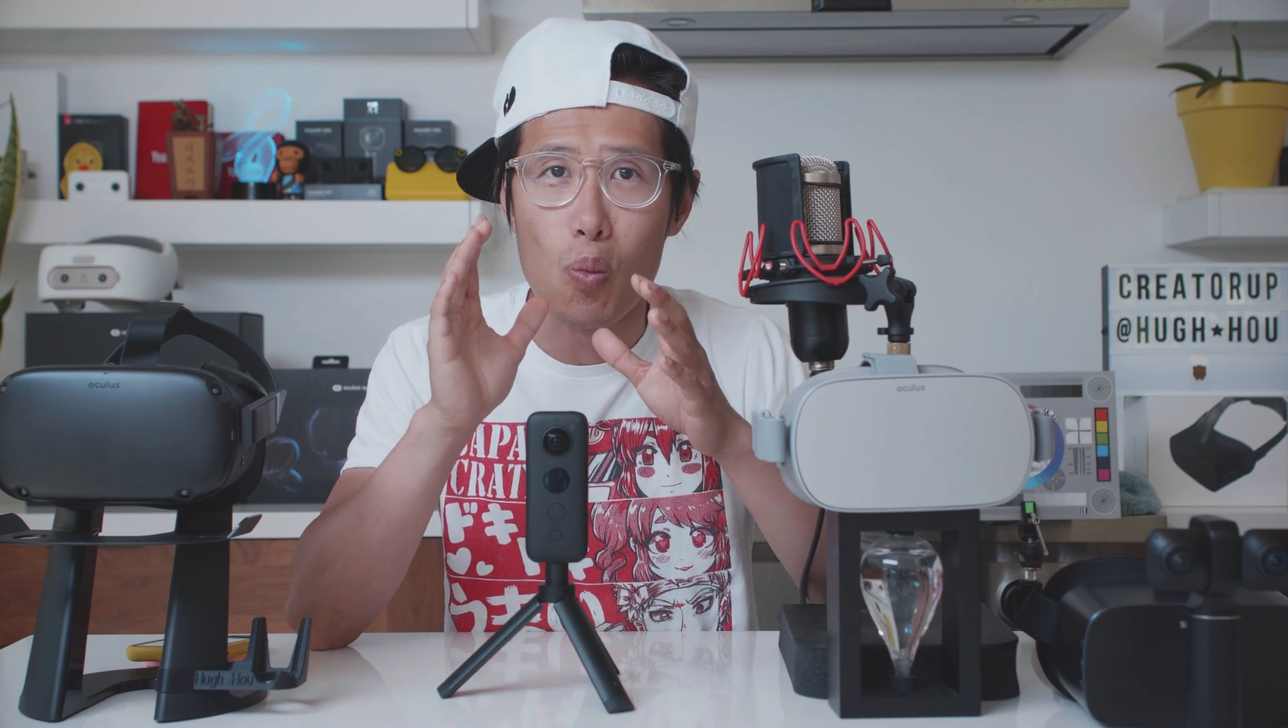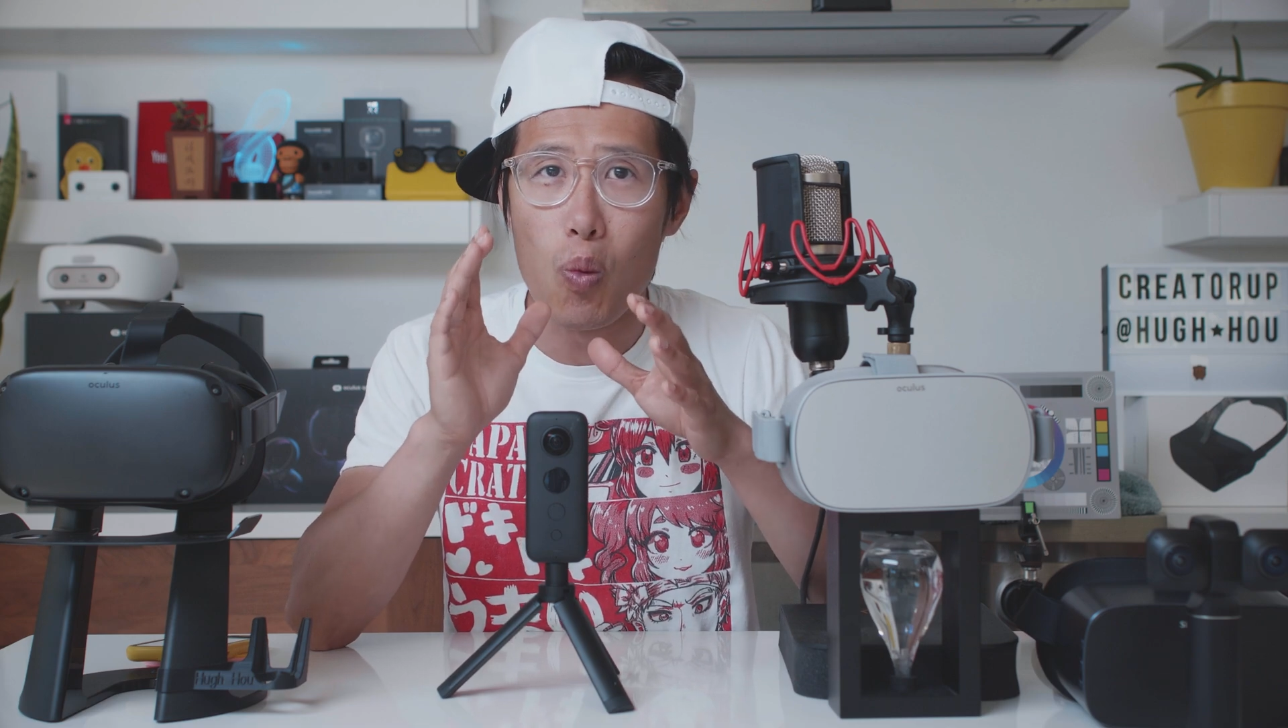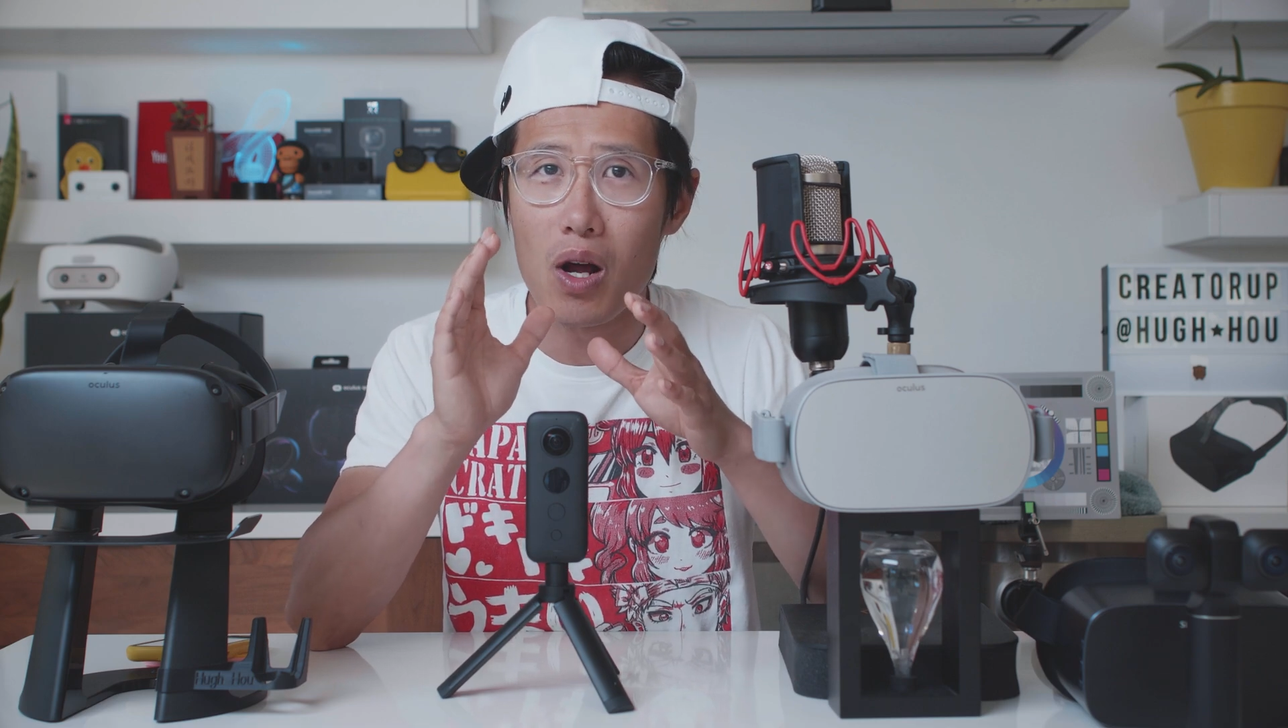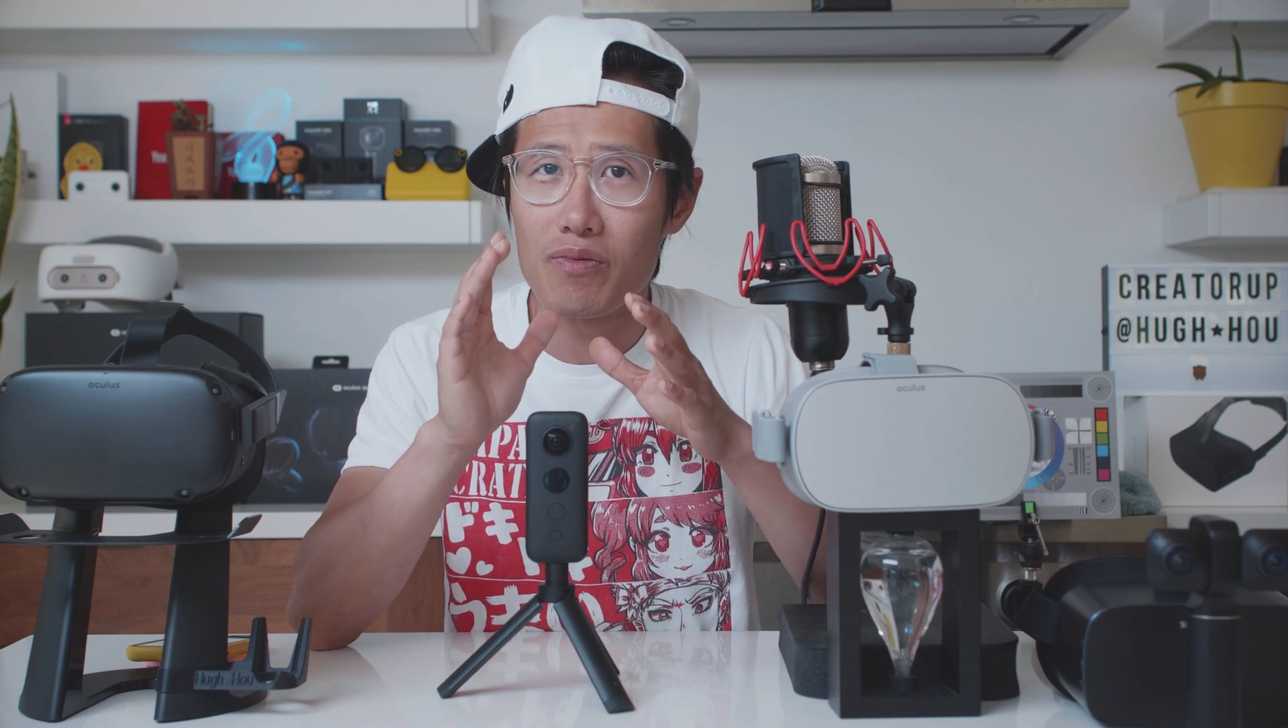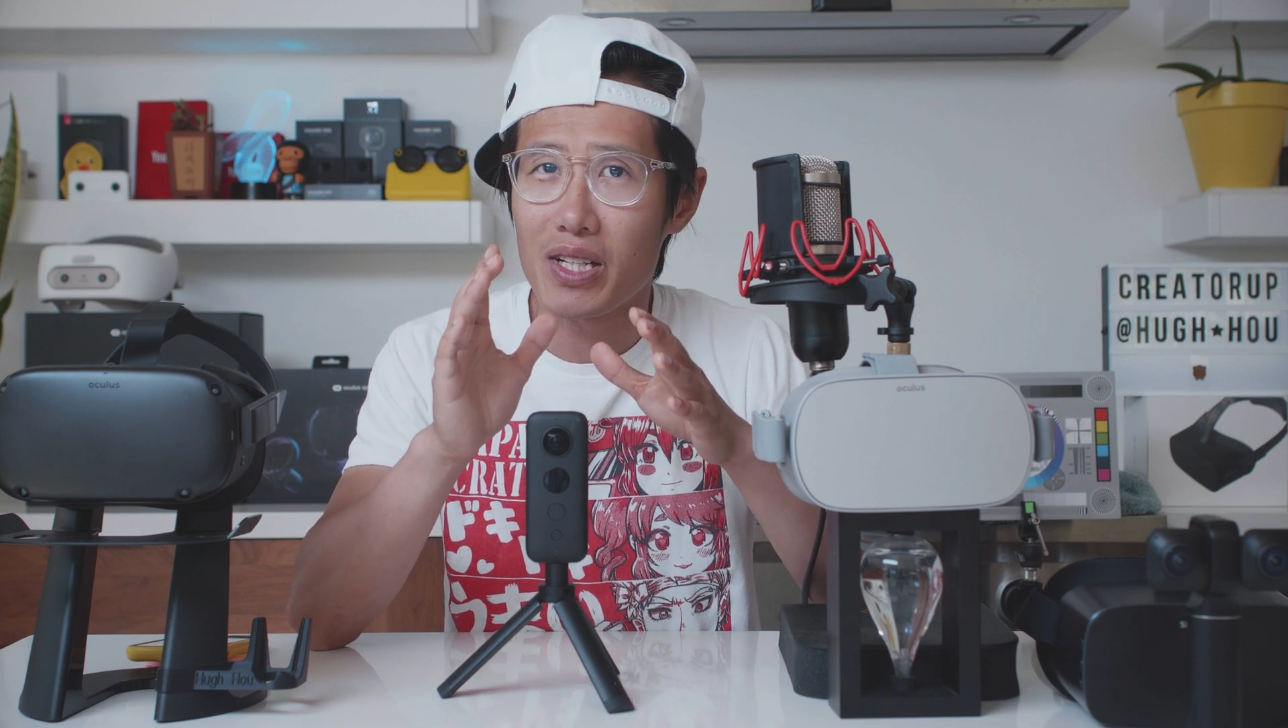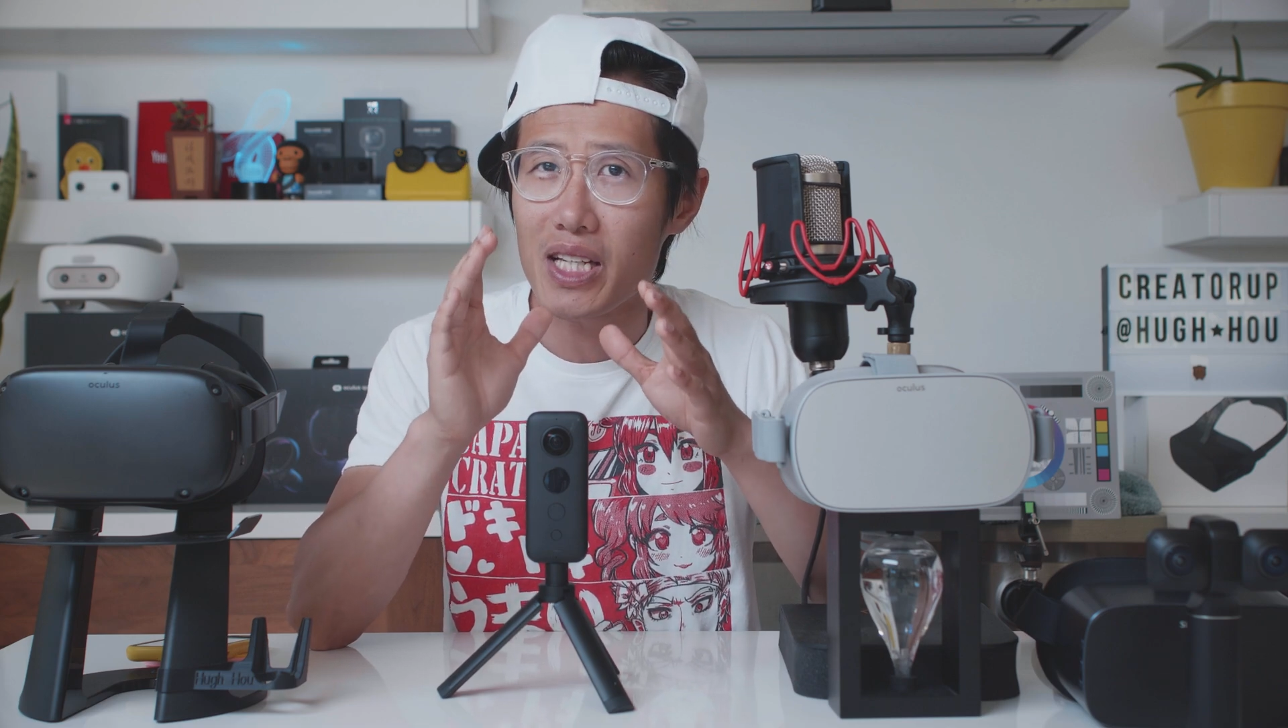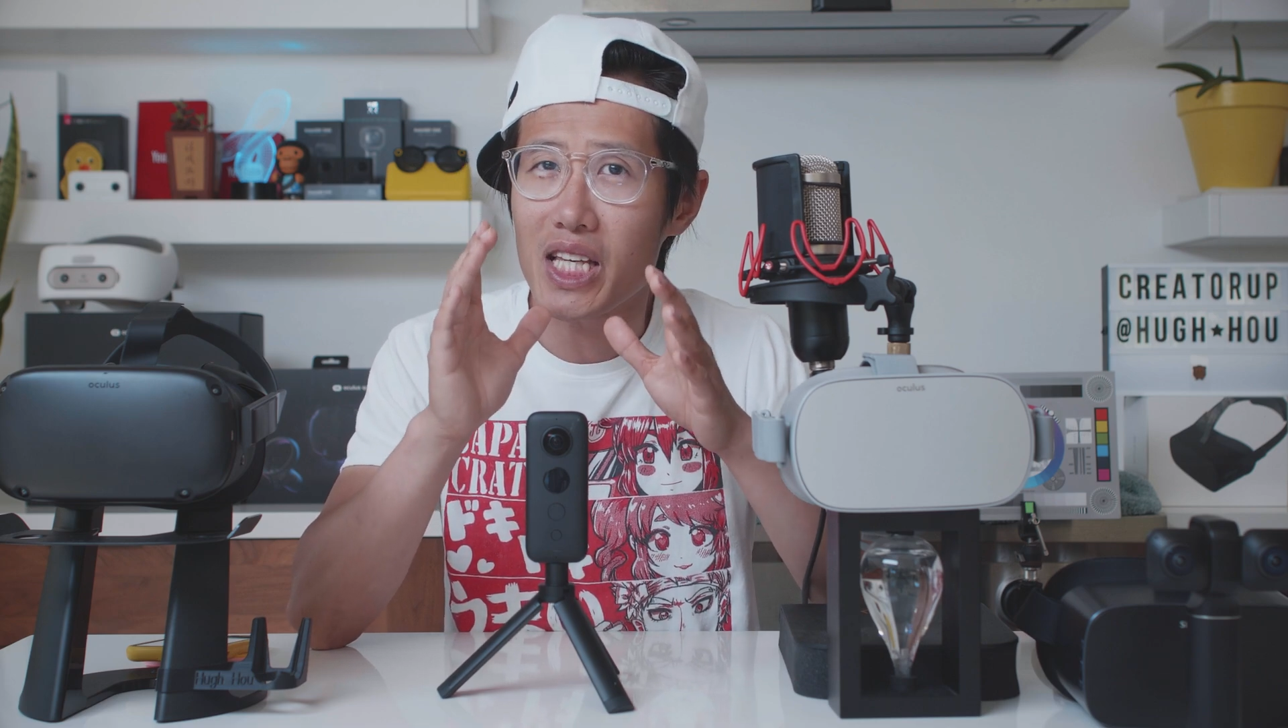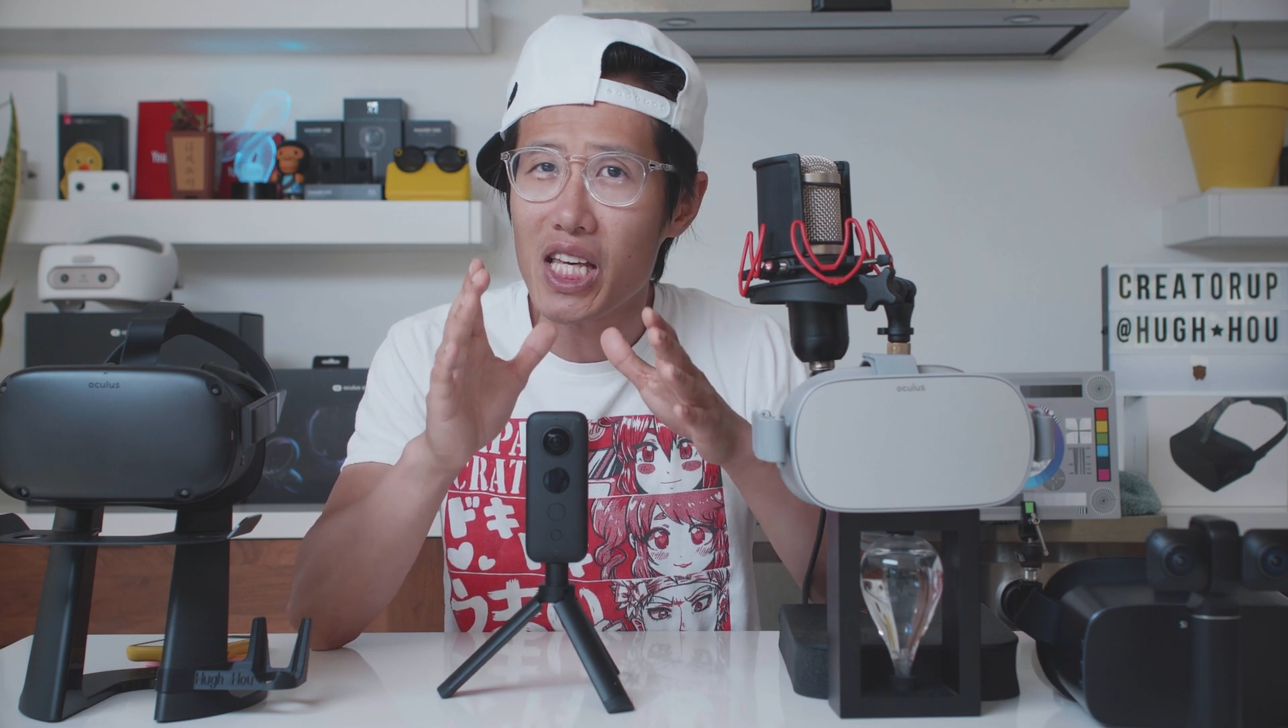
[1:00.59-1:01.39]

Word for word: one of the